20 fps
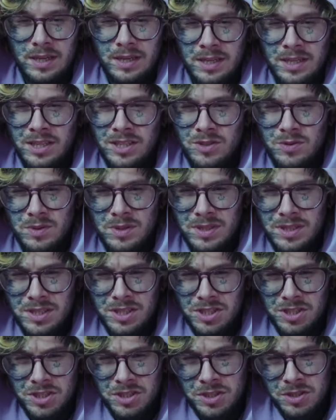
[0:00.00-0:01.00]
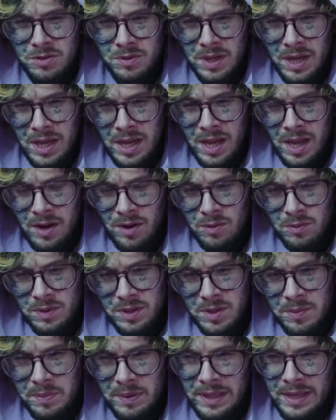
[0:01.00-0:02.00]
And he's really just a 2K. I don't
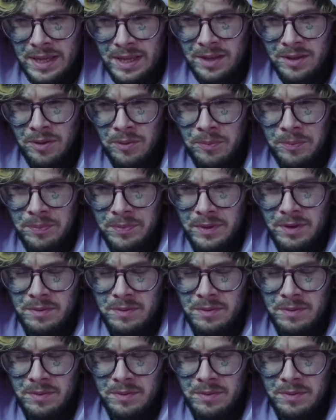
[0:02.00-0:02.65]
really play him.